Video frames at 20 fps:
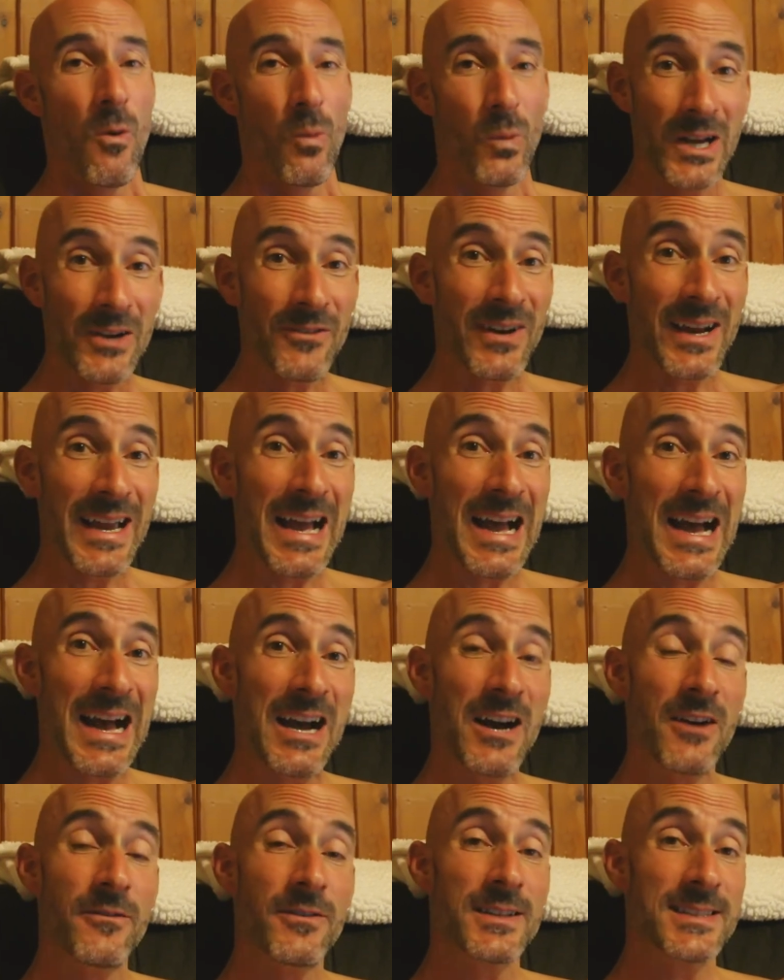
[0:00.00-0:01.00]
Whenever I
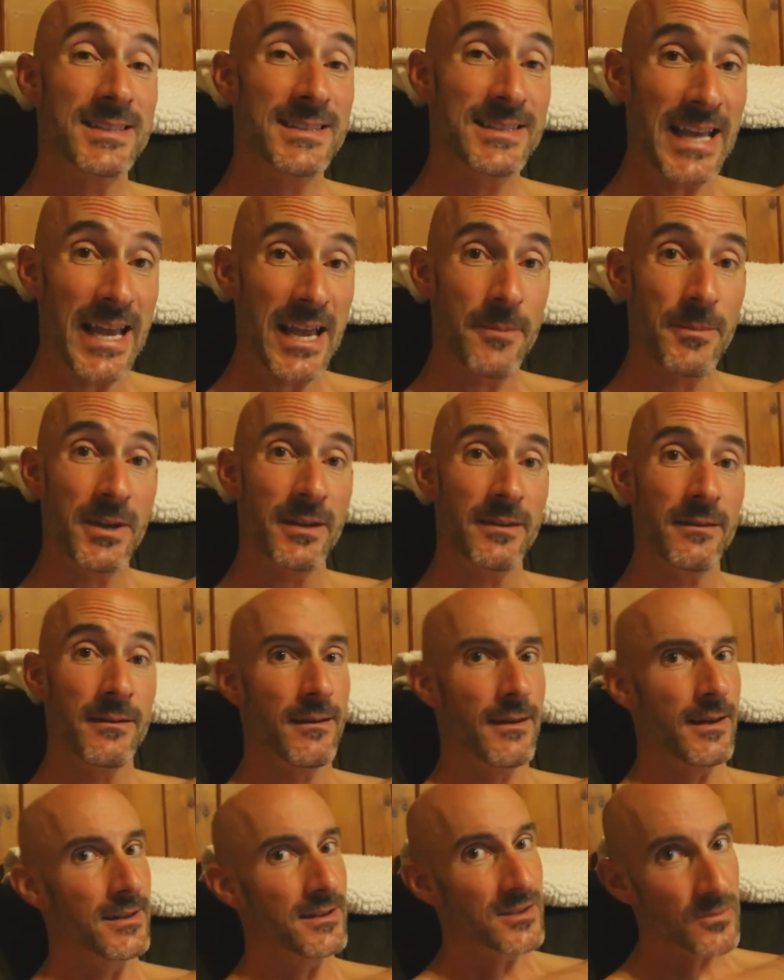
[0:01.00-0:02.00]
have salmon
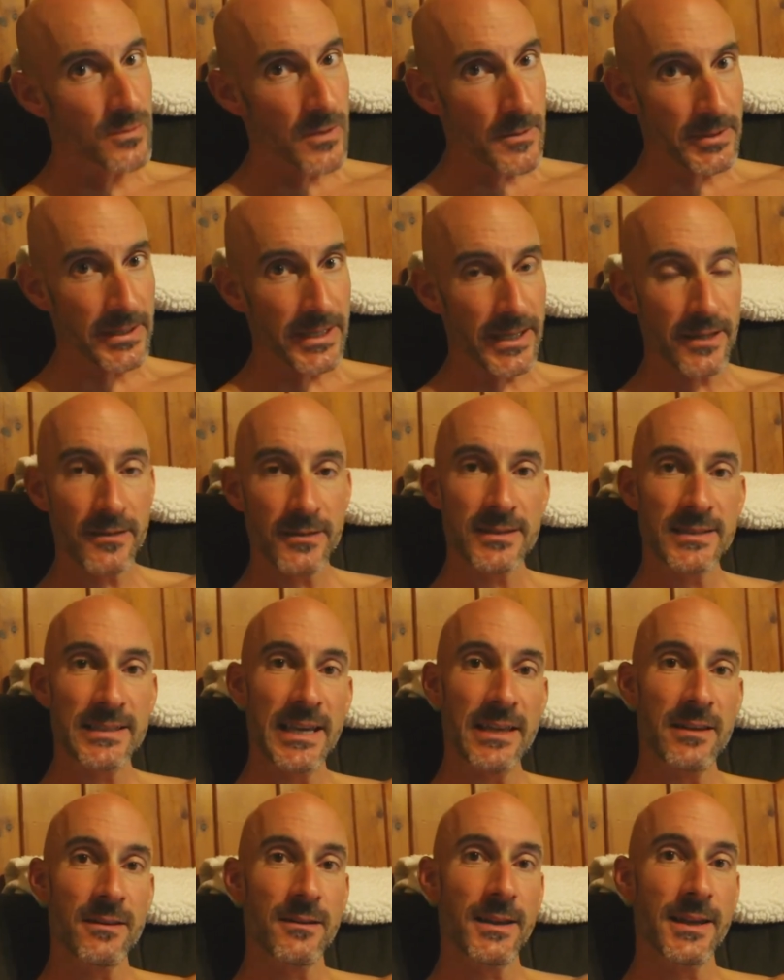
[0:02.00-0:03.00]
and sweet potatoes
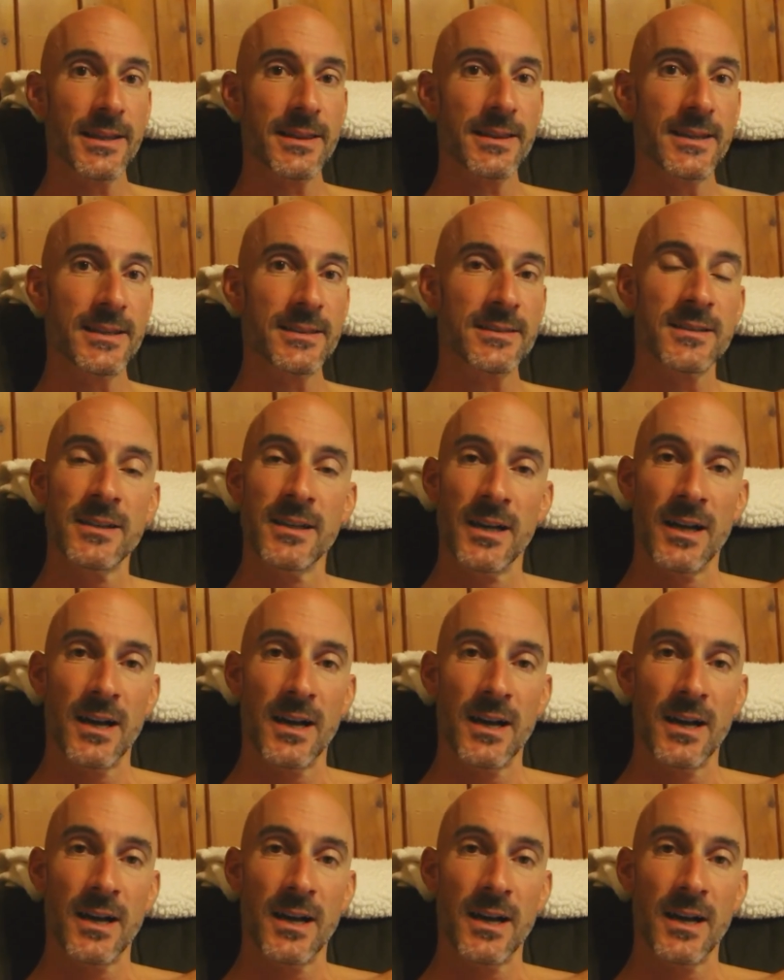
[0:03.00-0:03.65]
together like this,